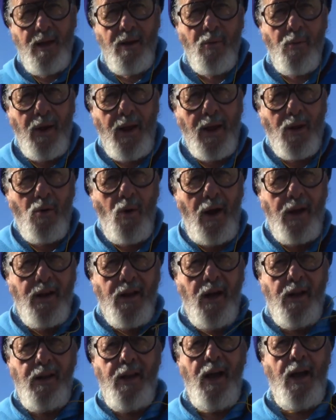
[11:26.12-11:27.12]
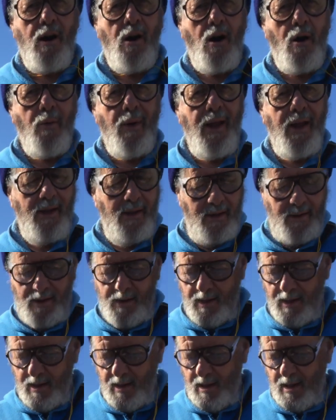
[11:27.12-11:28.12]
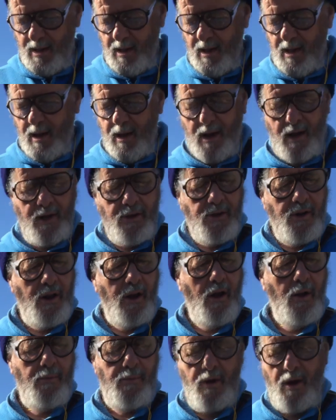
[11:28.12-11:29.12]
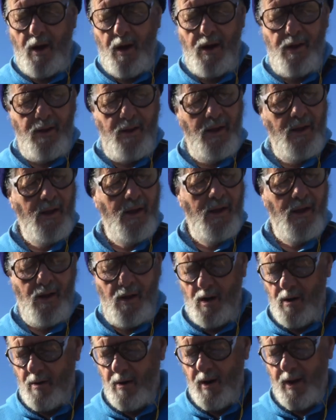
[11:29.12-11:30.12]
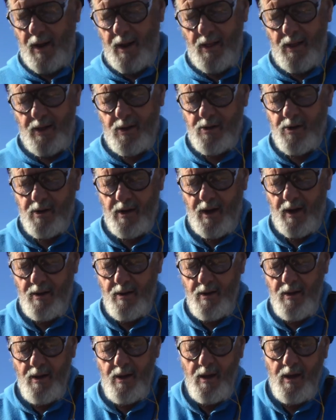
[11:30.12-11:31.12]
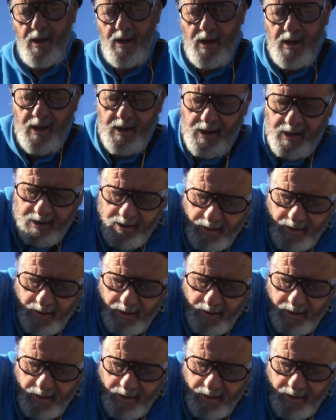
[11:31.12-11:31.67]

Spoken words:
We ain't quite done yet, are we? I should hope not. All right, let's get